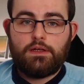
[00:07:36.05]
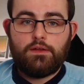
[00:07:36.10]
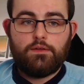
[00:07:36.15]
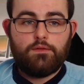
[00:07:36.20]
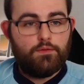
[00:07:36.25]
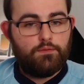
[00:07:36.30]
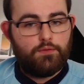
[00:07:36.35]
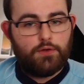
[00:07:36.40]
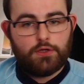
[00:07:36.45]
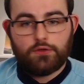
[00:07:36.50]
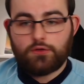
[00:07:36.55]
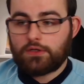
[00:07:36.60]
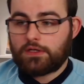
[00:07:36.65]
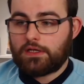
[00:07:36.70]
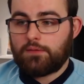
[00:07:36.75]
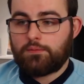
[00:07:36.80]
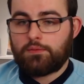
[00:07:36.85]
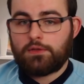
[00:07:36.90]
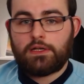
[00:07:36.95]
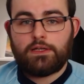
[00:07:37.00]
They're very good at
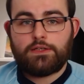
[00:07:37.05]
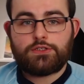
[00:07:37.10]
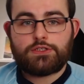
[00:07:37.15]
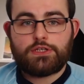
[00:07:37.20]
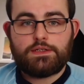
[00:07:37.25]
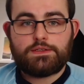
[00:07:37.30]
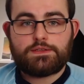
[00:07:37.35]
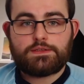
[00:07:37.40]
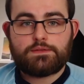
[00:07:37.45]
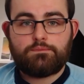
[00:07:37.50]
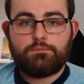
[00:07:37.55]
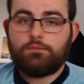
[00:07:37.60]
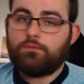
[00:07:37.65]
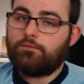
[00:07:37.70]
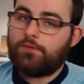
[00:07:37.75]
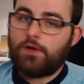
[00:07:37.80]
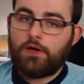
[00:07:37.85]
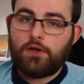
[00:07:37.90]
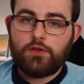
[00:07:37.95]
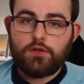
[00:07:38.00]
keeping clean sheets,
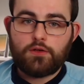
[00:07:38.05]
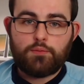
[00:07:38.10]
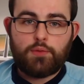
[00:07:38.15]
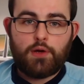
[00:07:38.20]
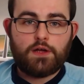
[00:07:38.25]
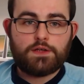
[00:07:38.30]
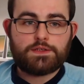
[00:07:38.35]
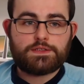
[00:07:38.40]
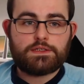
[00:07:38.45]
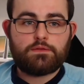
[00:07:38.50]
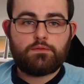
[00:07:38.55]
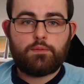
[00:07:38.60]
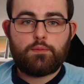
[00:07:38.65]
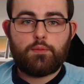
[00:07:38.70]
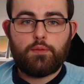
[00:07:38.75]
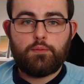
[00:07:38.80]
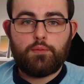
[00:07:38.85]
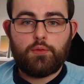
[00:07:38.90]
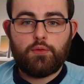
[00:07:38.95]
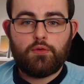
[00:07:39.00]
very good at passing
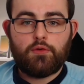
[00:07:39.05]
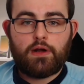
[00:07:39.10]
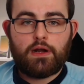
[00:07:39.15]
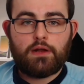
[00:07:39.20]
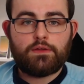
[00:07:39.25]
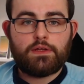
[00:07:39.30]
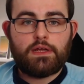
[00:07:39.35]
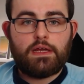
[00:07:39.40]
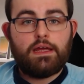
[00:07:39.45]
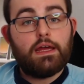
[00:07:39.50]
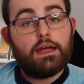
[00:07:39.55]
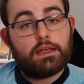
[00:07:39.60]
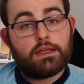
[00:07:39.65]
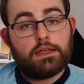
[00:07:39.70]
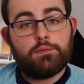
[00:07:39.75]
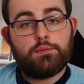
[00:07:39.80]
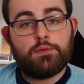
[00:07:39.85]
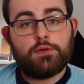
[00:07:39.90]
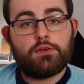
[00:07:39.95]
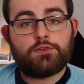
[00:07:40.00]
the ball around and
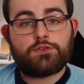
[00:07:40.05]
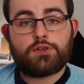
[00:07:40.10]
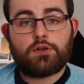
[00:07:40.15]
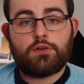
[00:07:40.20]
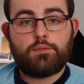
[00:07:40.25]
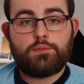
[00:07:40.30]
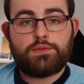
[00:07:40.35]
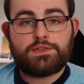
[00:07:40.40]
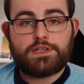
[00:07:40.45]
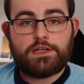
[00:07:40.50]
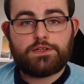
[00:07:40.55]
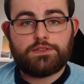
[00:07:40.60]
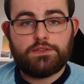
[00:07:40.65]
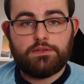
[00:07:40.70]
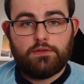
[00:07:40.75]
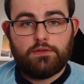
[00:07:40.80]
keeping control of possession.